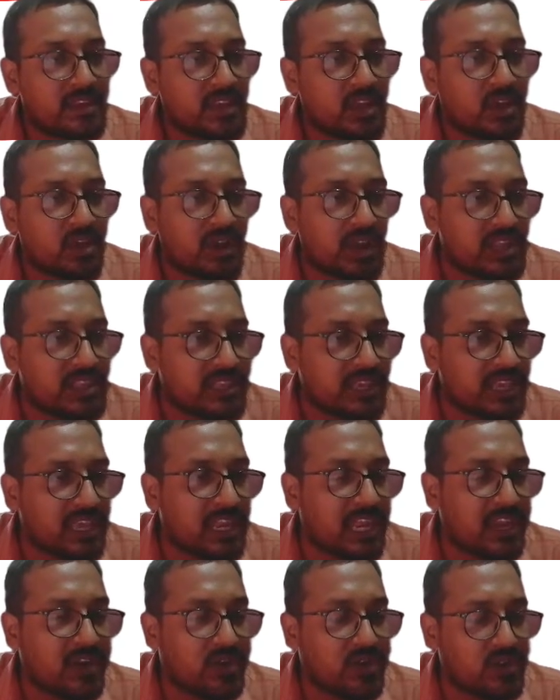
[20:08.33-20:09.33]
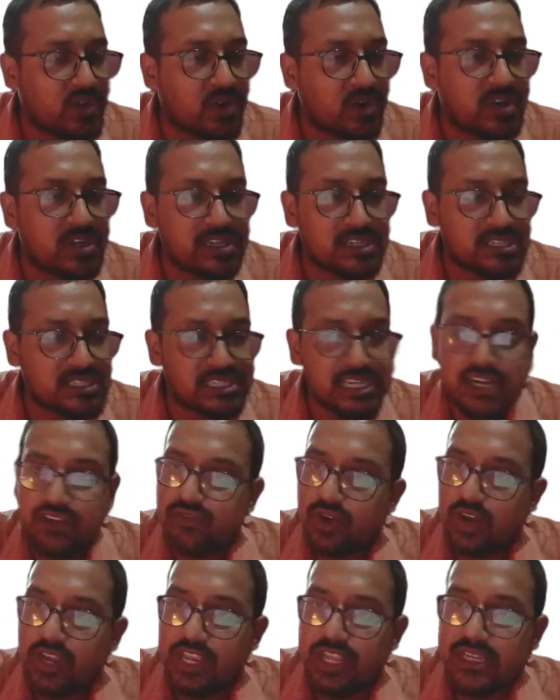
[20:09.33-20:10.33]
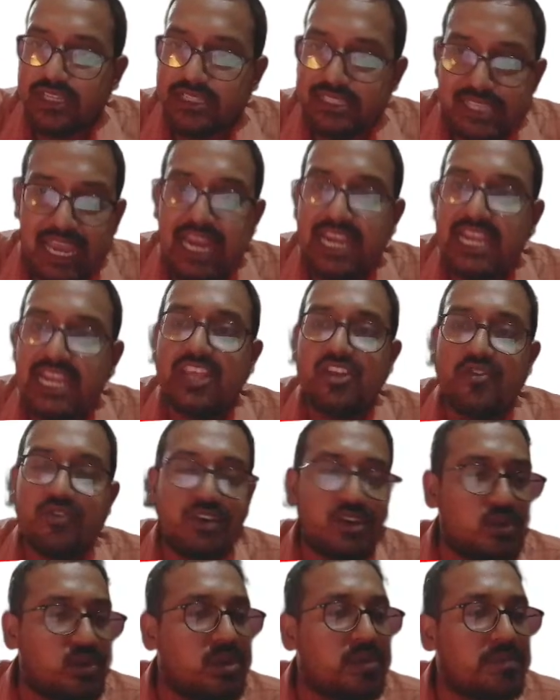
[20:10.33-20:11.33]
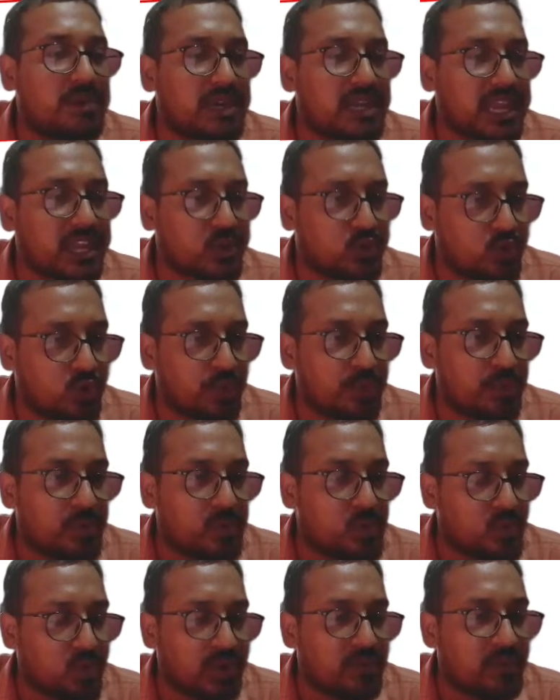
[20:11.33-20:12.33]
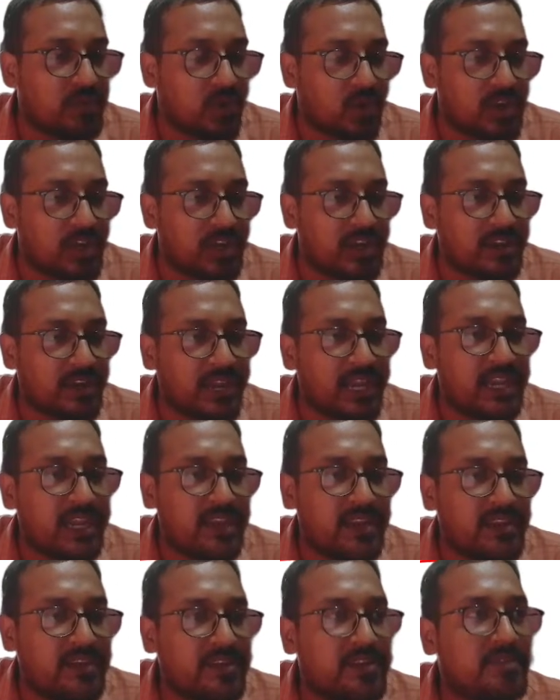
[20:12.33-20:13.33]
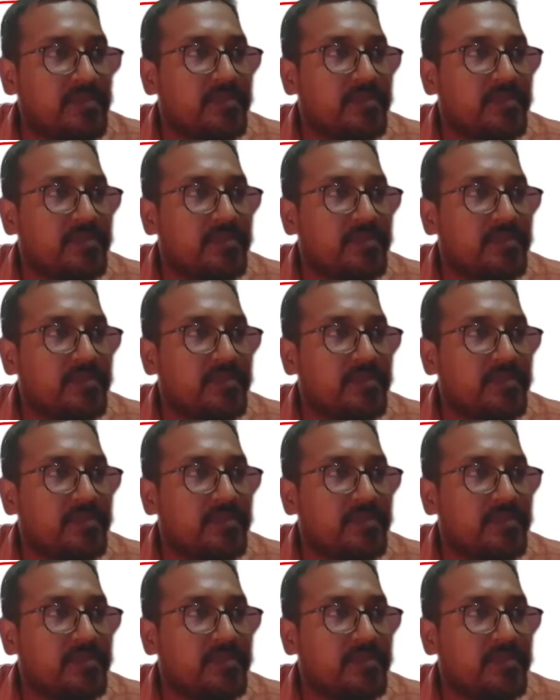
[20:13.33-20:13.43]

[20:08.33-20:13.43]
Now Karthikeyan, I could not understand what exactly you were doing, but I hope you have got it right.